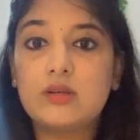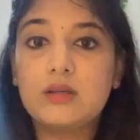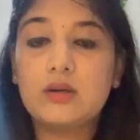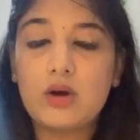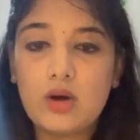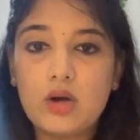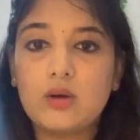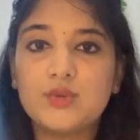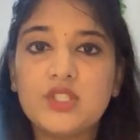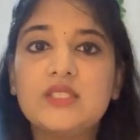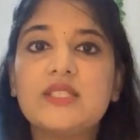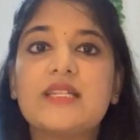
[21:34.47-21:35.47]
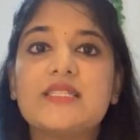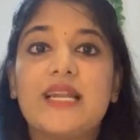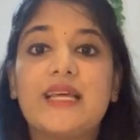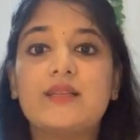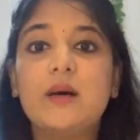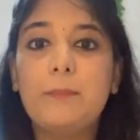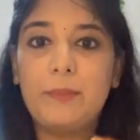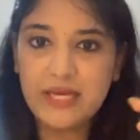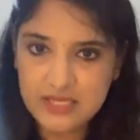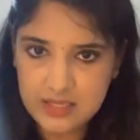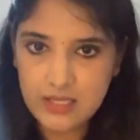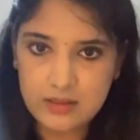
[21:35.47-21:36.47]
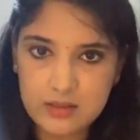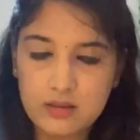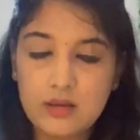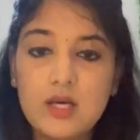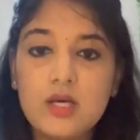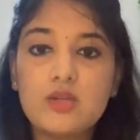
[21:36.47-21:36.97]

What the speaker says: wrong options and select the best answer.